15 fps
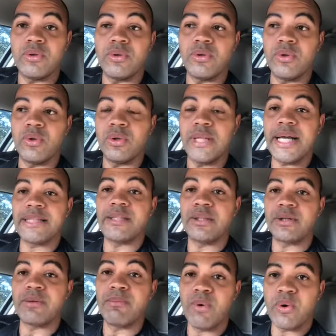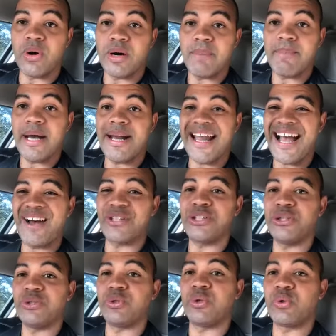you like to learn more about how
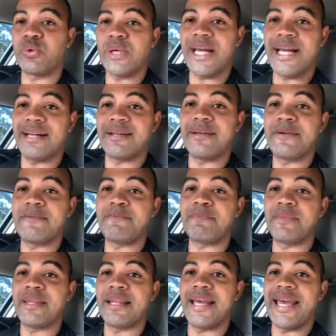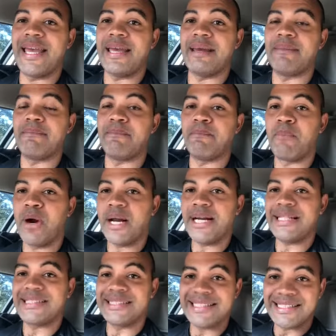to create a
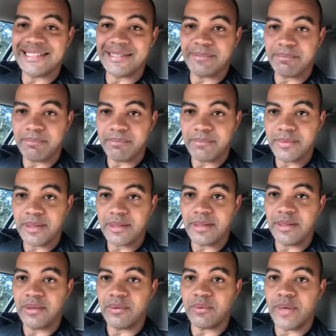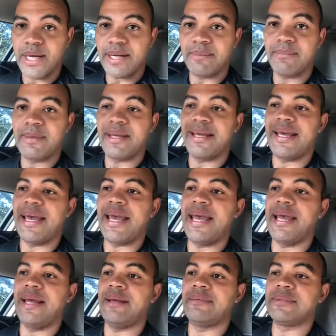marketing system, right,
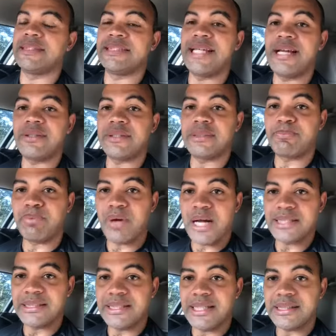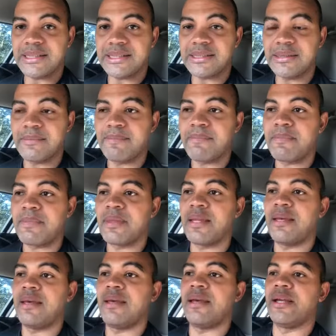a sales process,
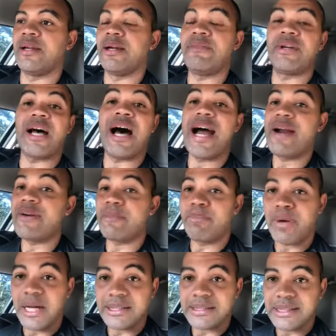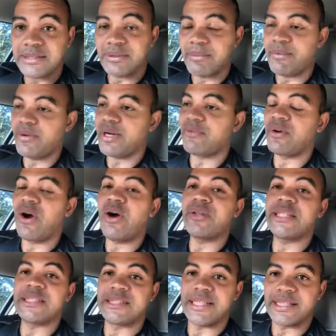even a hiring process, I mean, we cover all
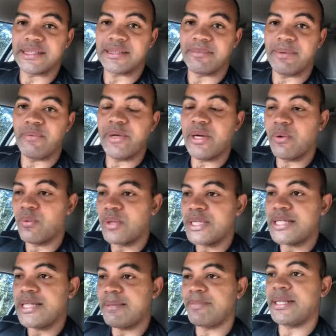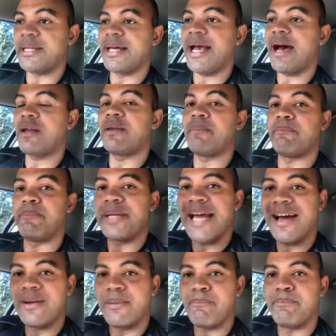these things. I mean, we go really deep into how
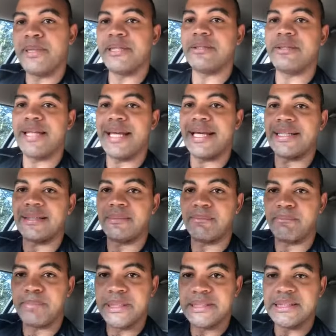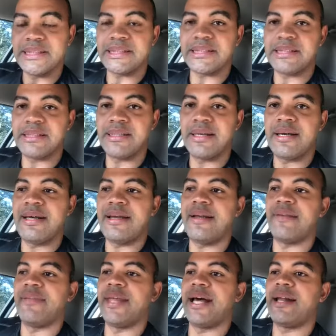to build a business
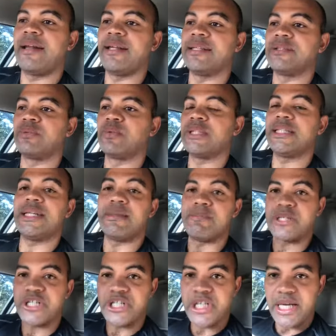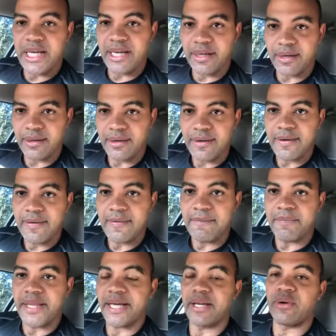that is really a machine
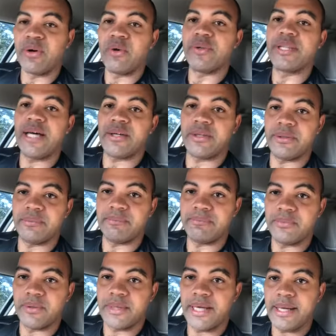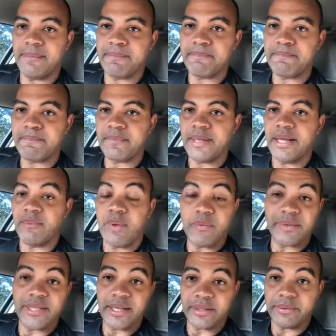that can grow without you, okay, and run
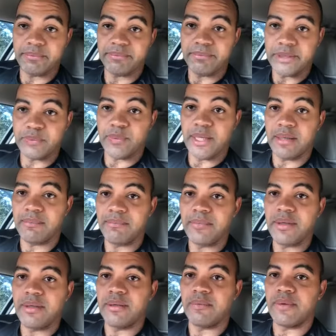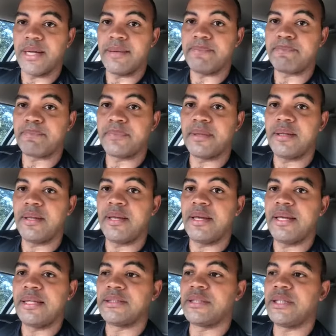without you as well, right?
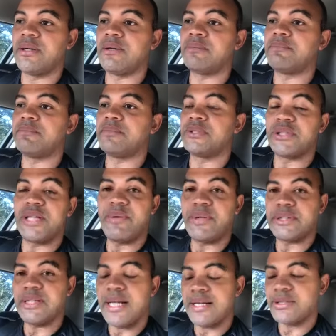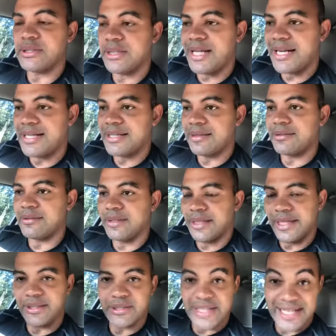So anyway, there's a lot of,
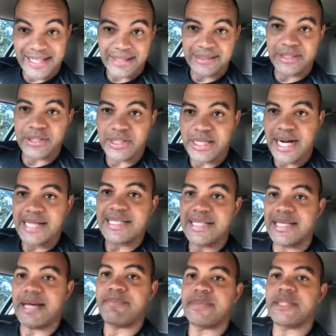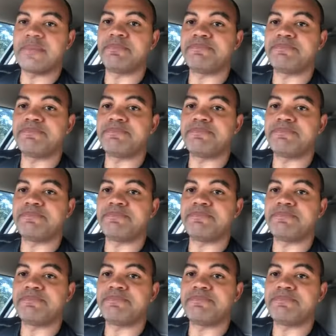like I said, there's 9 steps,